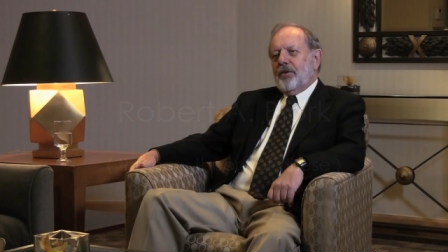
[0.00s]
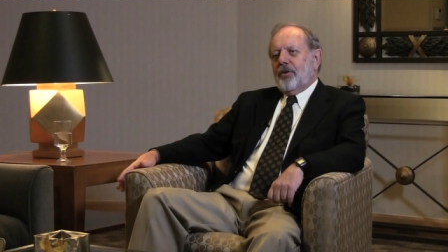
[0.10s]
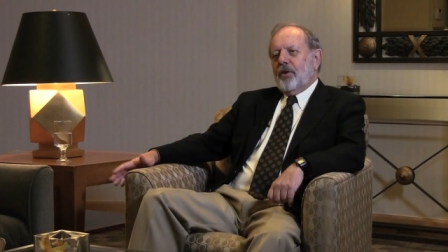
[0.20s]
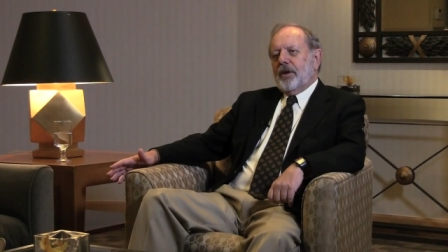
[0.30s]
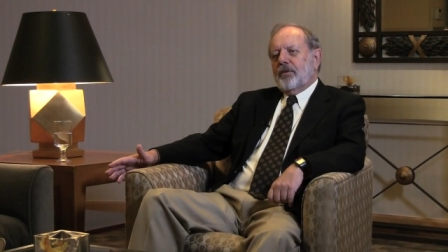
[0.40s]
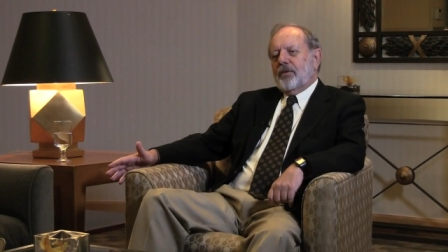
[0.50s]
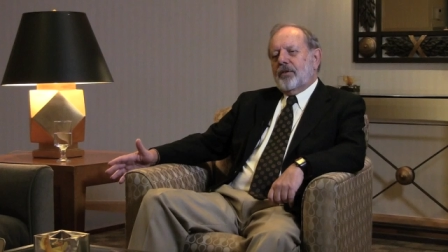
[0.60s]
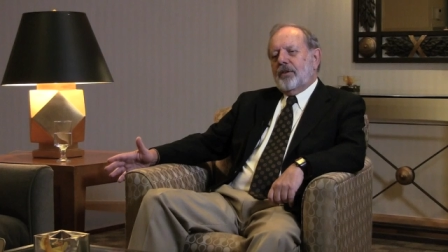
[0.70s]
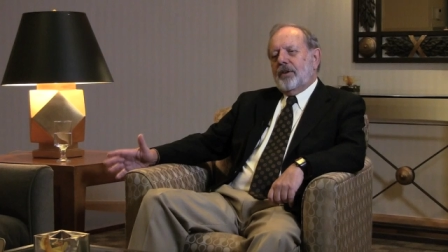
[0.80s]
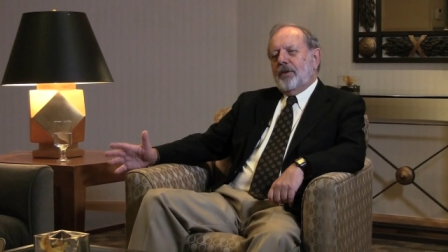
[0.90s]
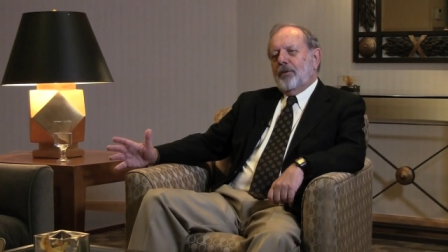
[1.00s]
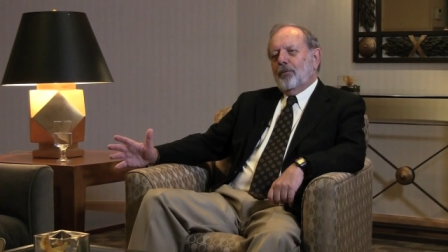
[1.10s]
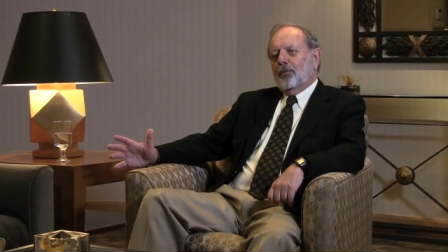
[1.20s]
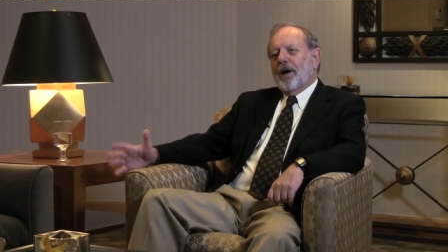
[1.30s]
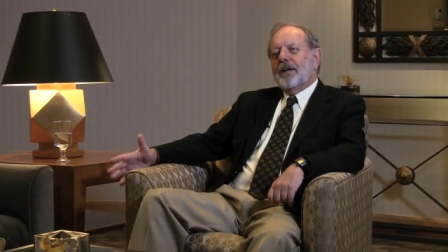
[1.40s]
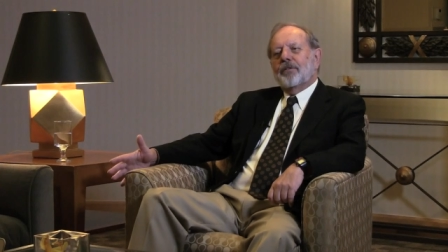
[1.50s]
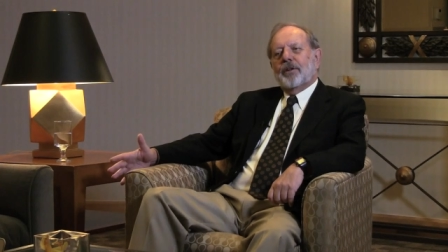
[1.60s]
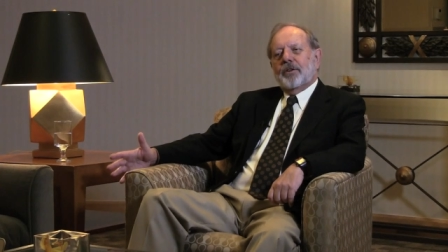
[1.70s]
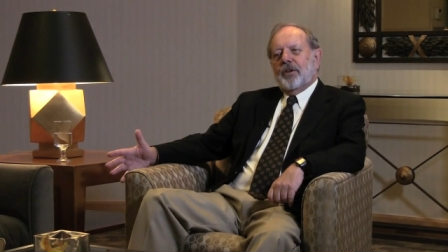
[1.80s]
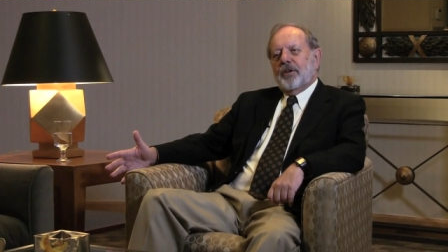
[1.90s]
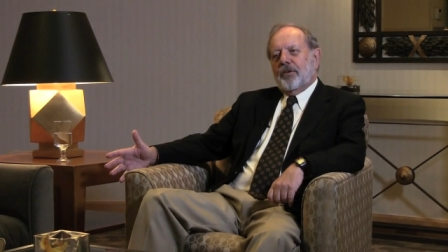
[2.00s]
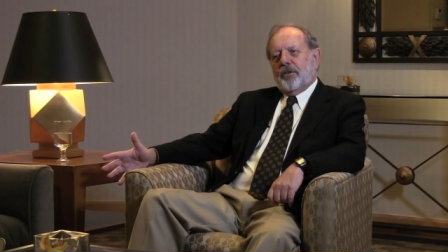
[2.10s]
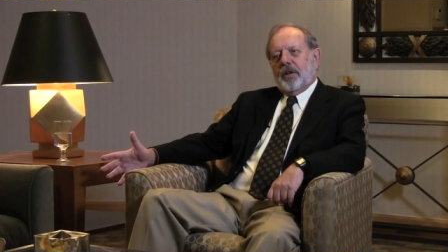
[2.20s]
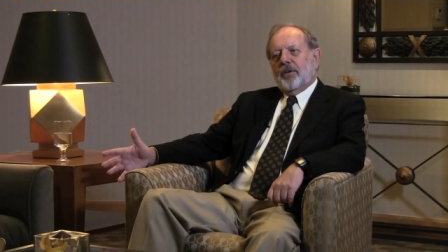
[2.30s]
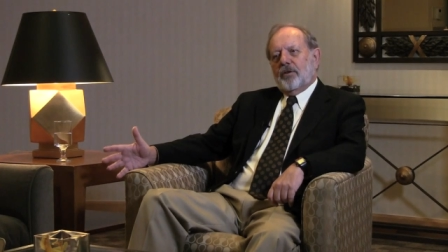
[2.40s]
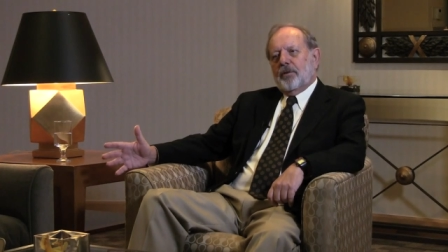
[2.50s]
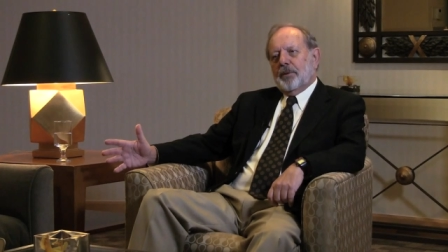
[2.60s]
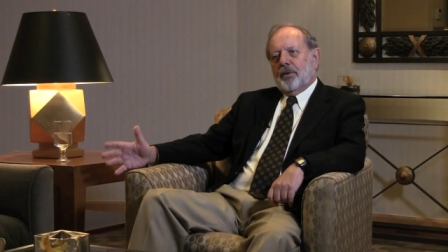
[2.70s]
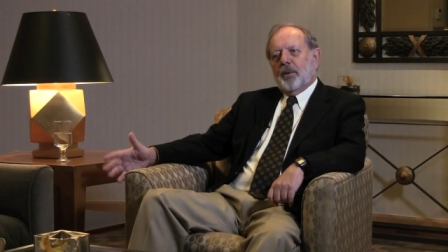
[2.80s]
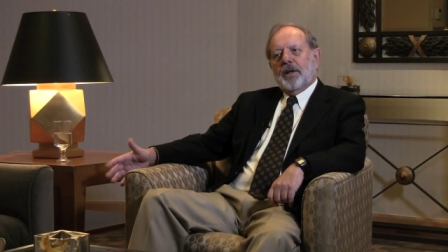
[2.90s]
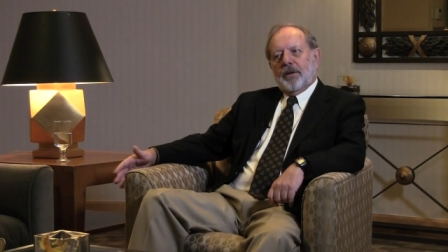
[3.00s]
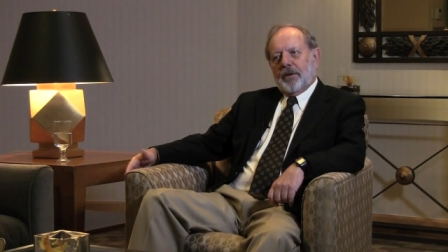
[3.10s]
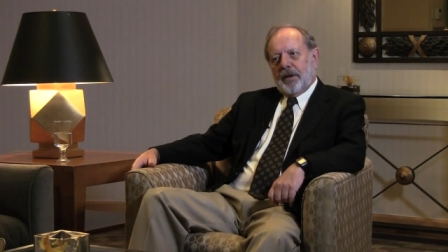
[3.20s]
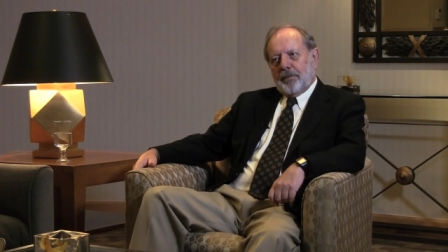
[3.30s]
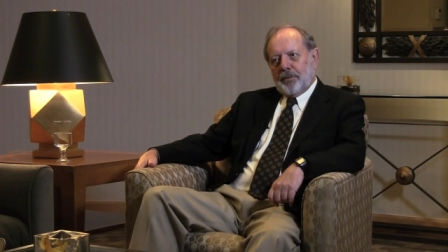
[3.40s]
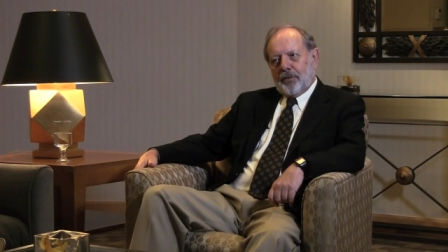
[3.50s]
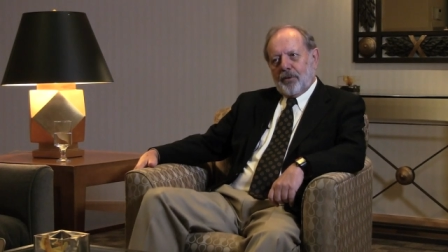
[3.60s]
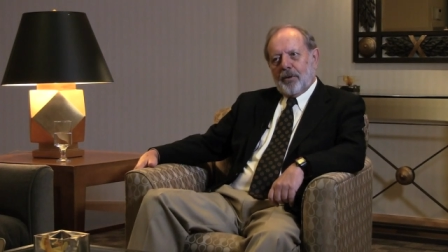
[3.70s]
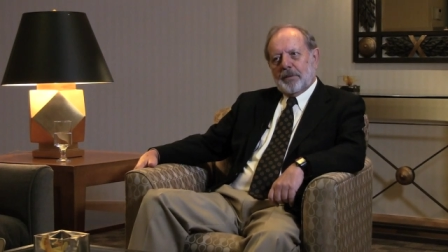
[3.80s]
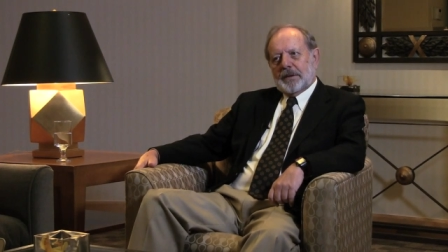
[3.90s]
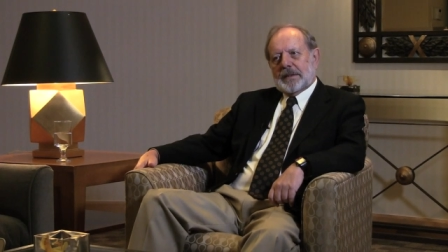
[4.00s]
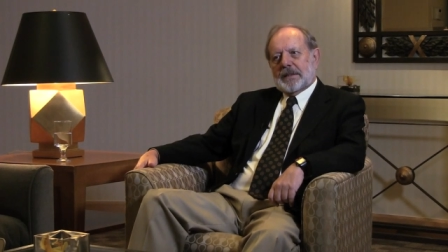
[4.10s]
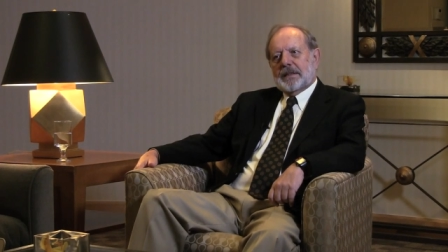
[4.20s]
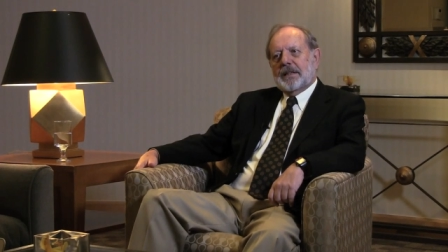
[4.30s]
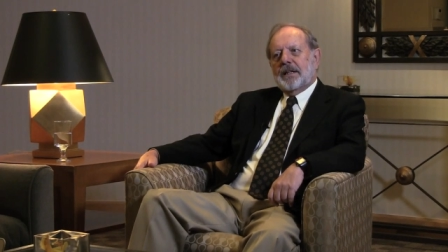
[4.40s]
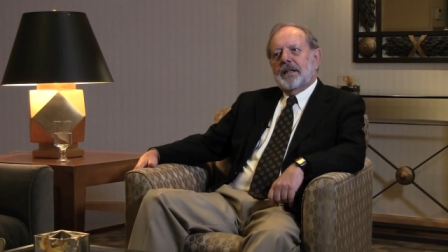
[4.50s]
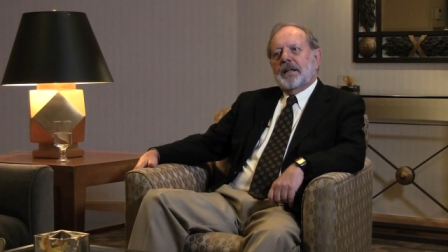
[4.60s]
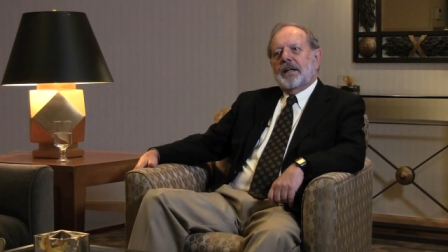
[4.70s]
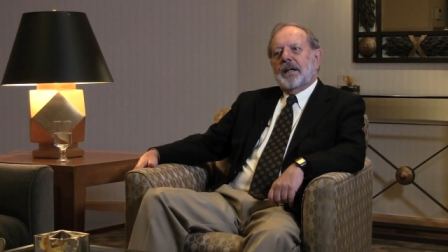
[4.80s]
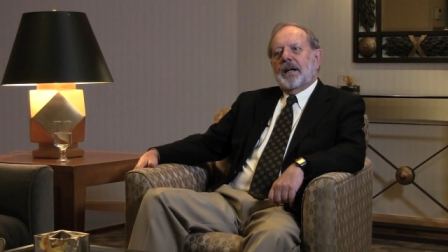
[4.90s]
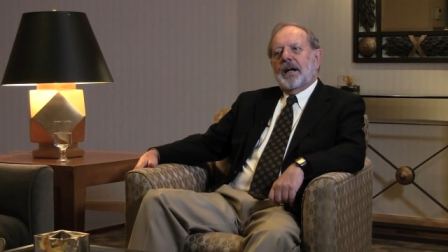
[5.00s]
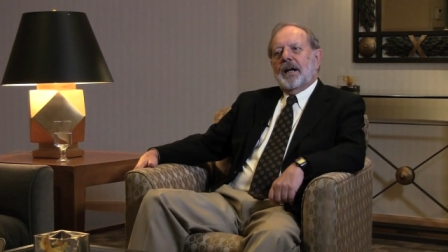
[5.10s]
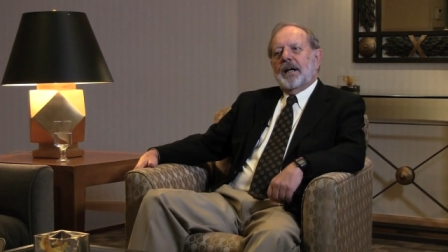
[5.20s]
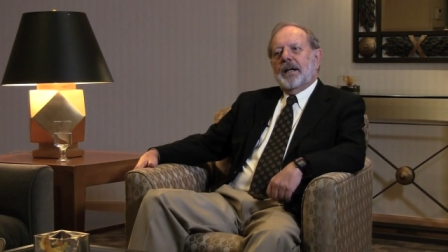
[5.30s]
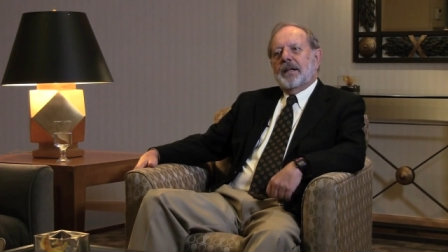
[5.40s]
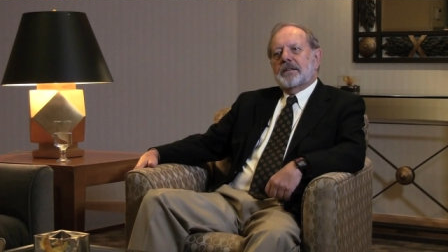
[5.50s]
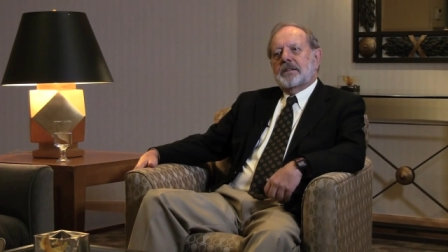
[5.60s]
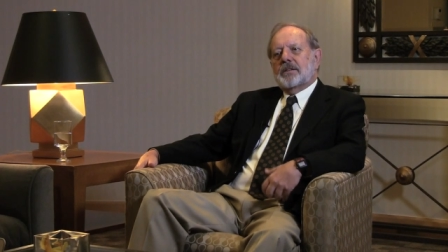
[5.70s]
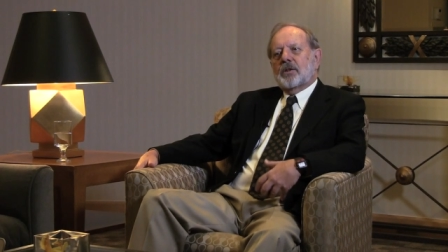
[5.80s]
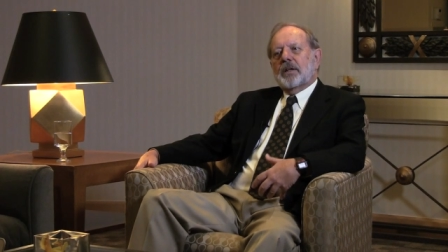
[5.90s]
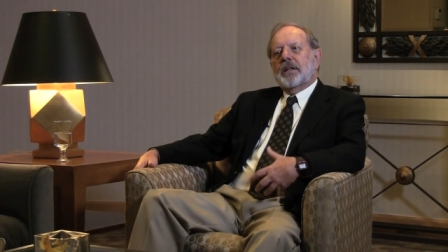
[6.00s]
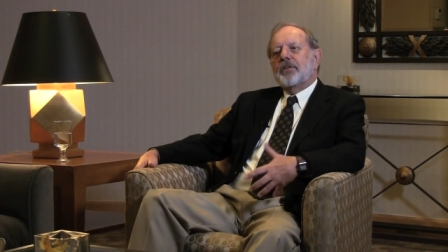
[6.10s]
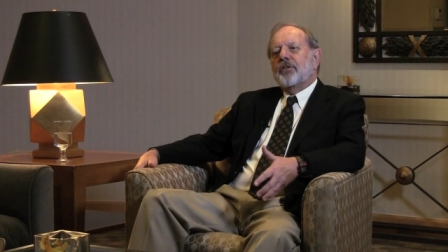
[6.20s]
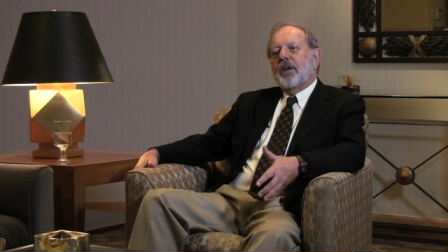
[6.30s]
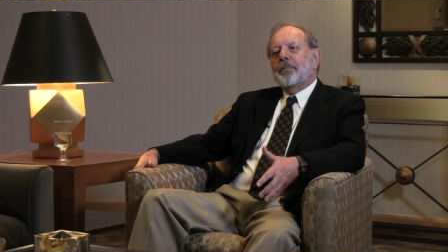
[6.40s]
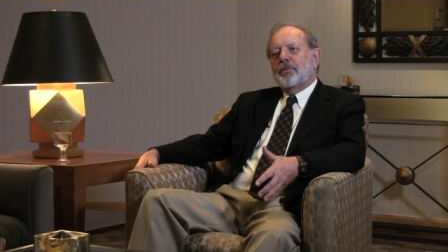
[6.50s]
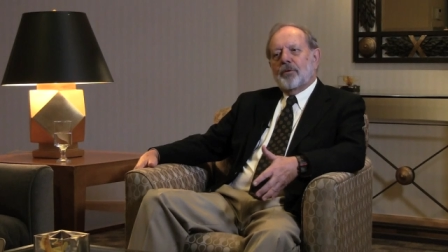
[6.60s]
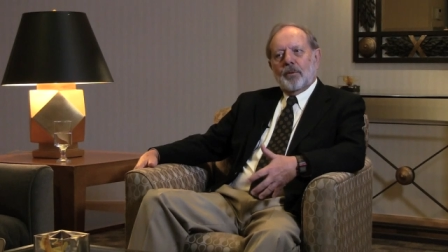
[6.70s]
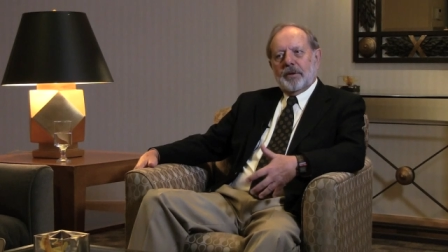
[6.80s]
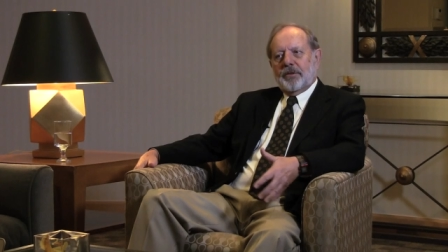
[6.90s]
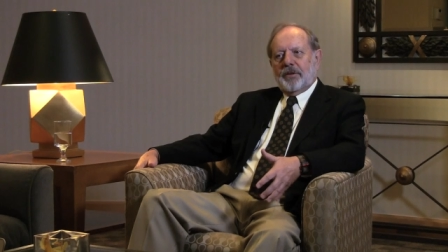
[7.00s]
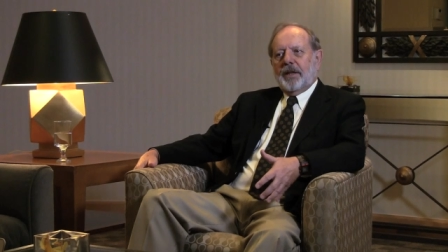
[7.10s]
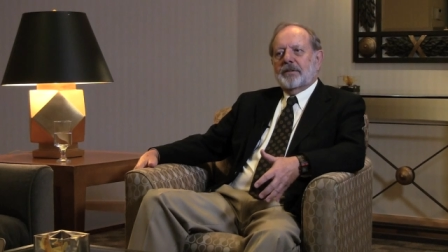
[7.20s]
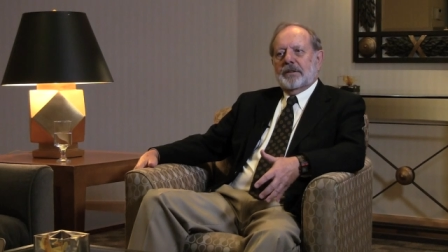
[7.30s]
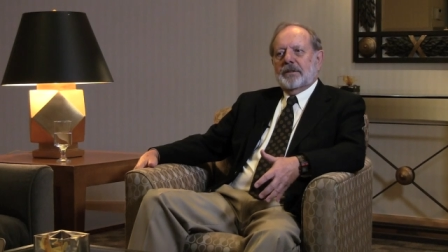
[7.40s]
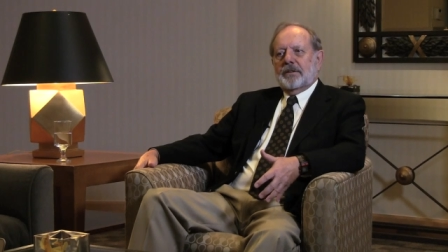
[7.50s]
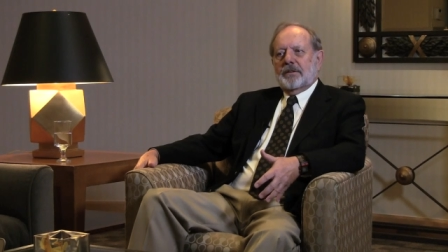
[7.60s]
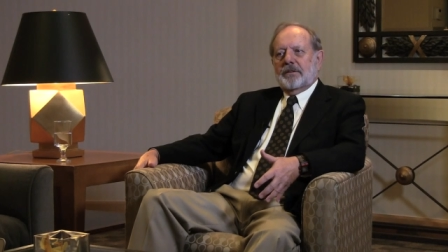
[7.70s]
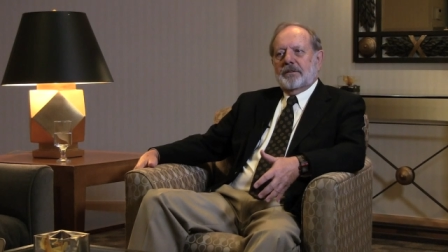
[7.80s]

So as relevant to the distinction between learning and performance uh, is sort of conceptual distinctions.